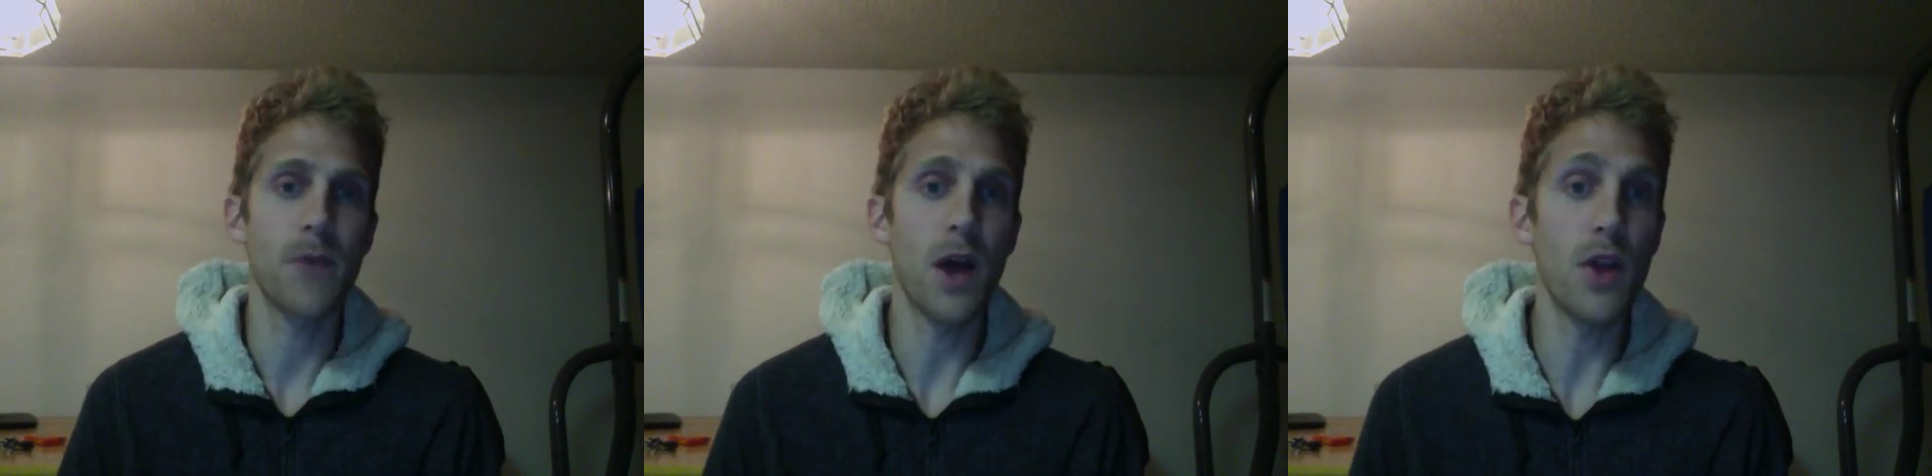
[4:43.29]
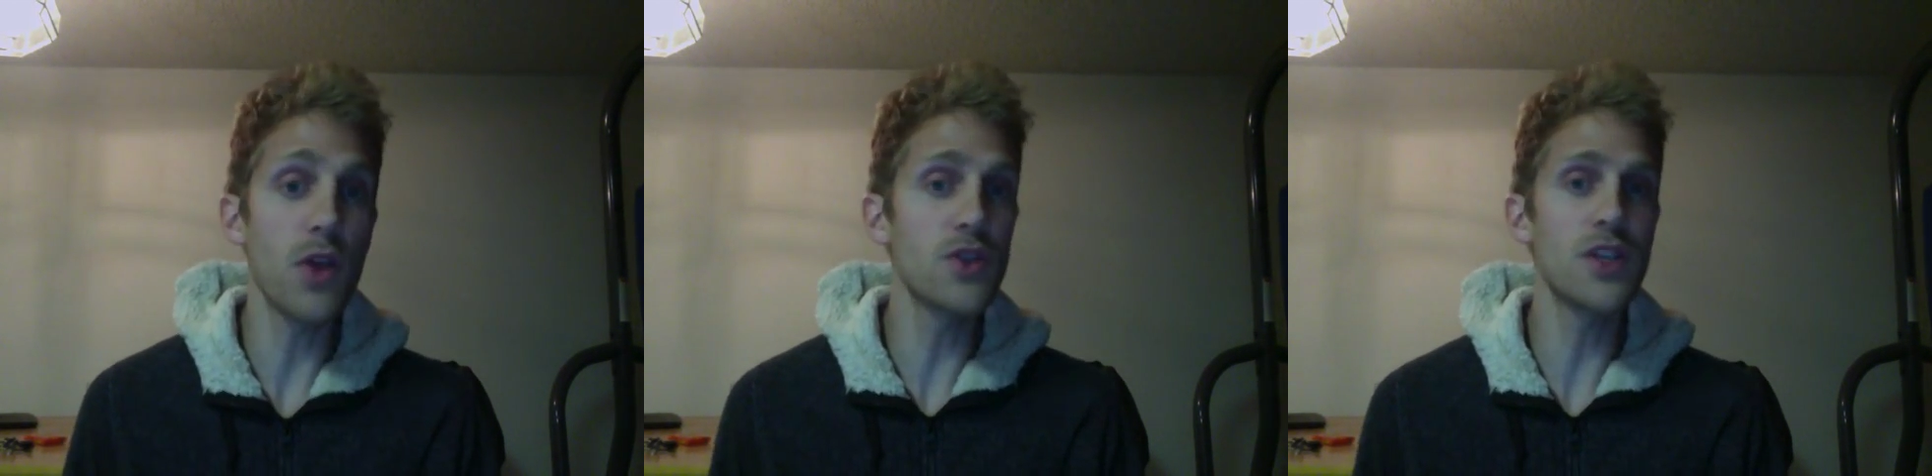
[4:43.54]

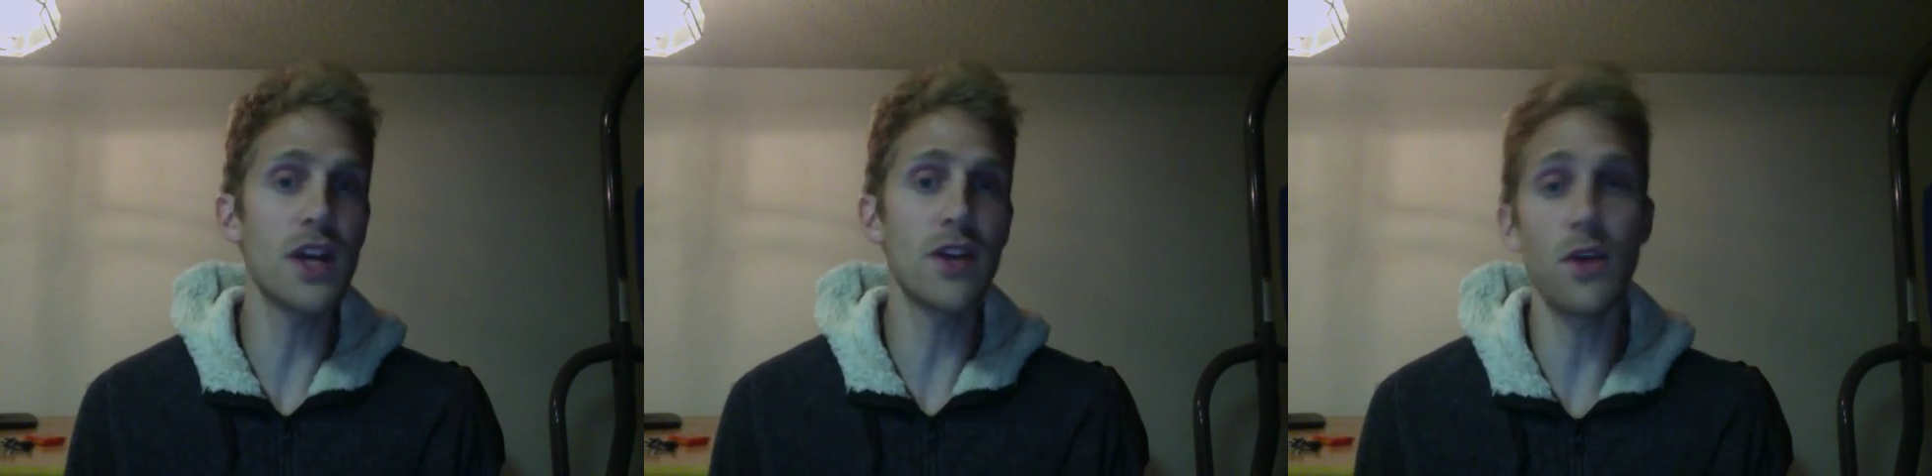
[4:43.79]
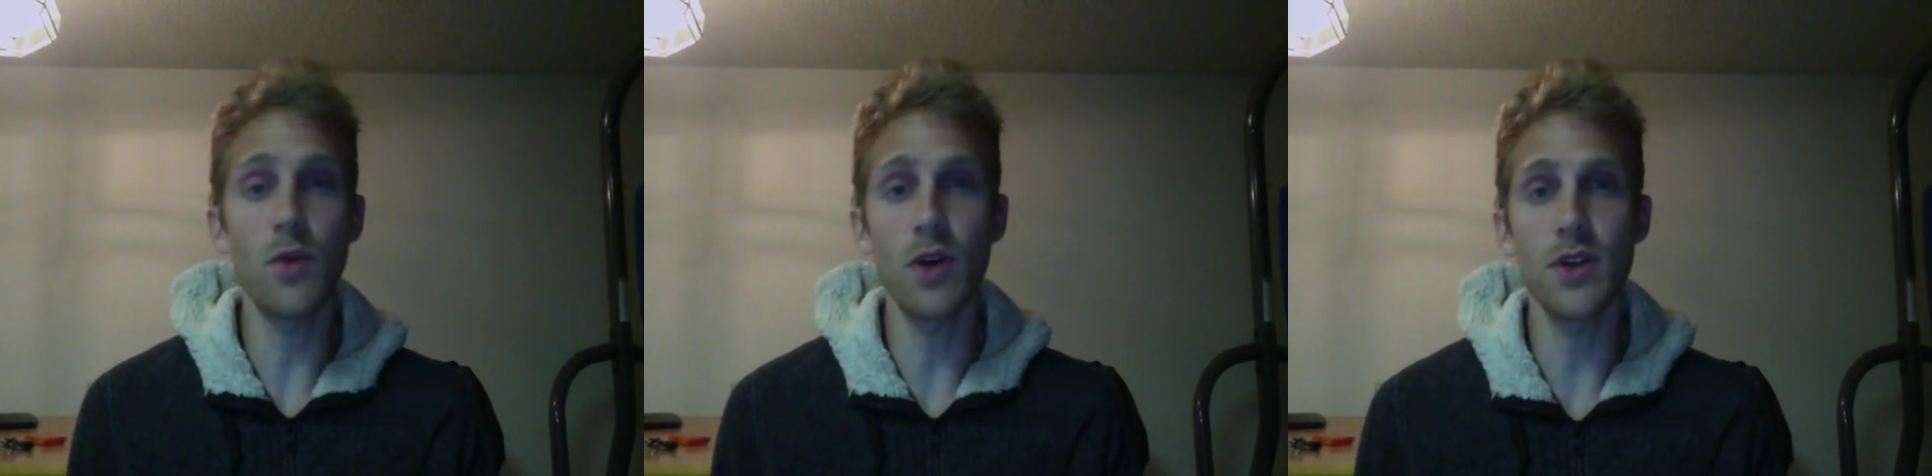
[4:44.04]
Another channel
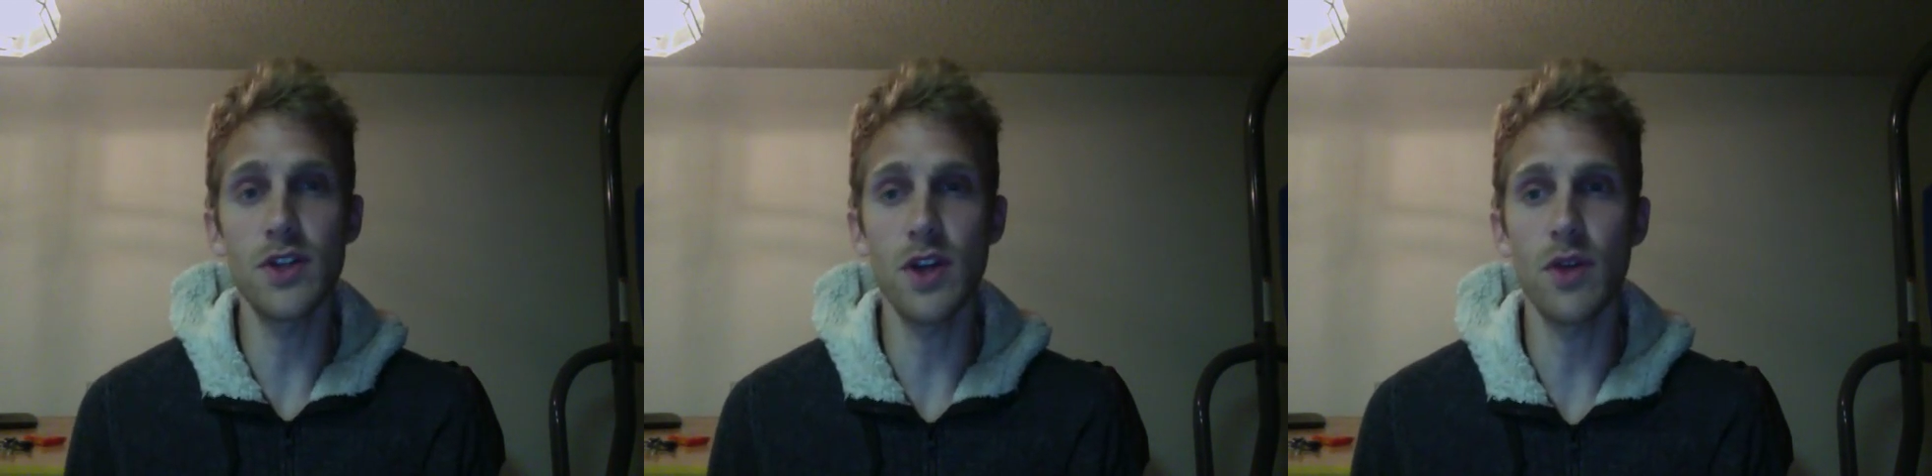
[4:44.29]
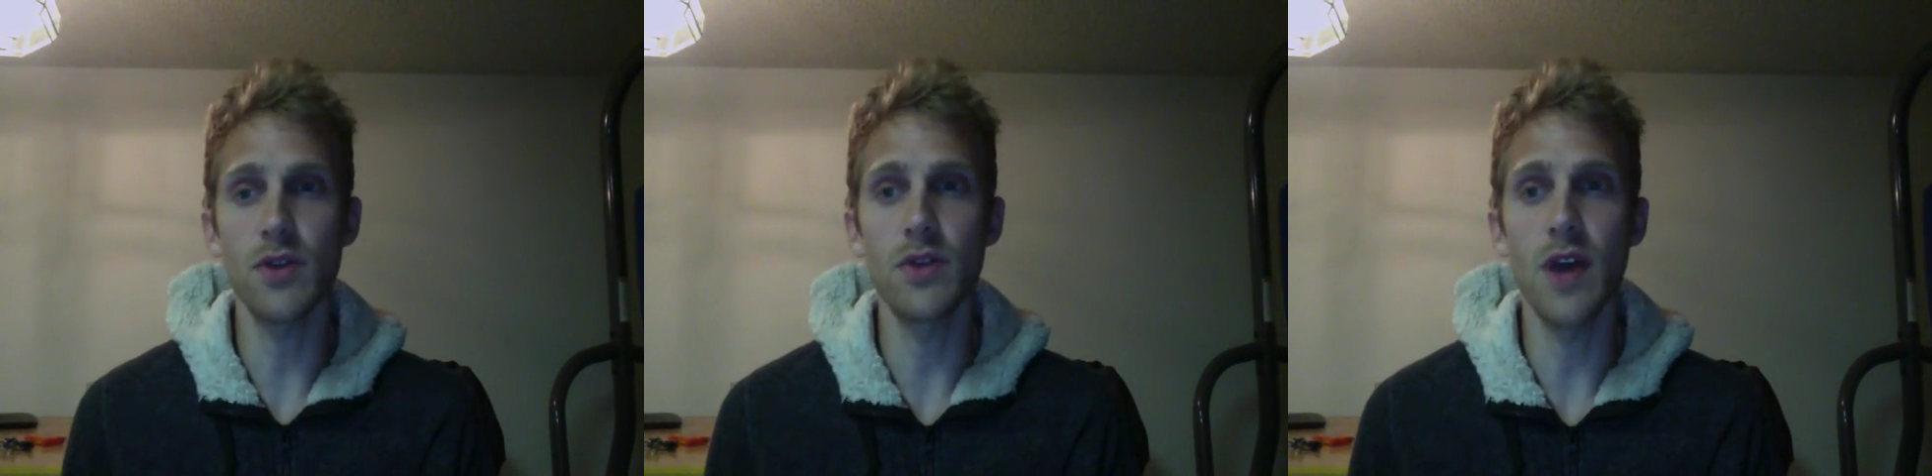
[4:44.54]
I wanted to share with you